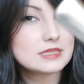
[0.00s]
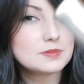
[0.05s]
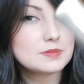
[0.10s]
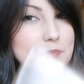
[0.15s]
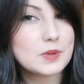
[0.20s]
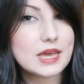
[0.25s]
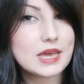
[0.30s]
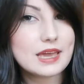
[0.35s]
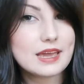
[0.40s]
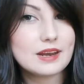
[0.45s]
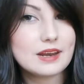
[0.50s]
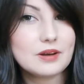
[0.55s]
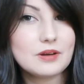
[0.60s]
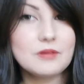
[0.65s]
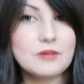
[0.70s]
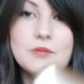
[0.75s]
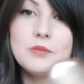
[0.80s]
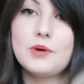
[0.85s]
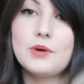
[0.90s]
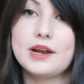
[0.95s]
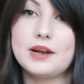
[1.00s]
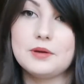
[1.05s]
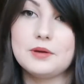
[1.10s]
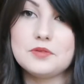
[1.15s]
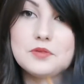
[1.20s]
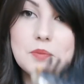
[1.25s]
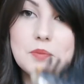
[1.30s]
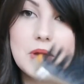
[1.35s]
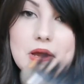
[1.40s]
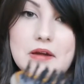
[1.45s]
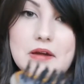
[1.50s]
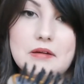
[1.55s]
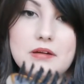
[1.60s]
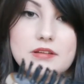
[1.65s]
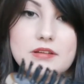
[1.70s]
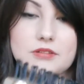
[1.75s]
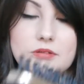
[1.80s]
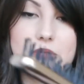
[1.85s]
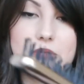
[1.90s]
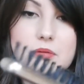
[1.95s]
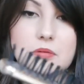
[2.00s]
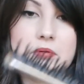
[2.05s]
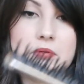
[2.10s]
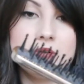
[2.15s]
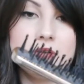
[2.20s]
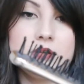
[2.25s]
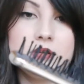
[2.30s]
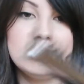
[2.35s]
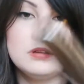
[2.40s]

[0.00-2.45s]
Spain, when I was about, I don't know,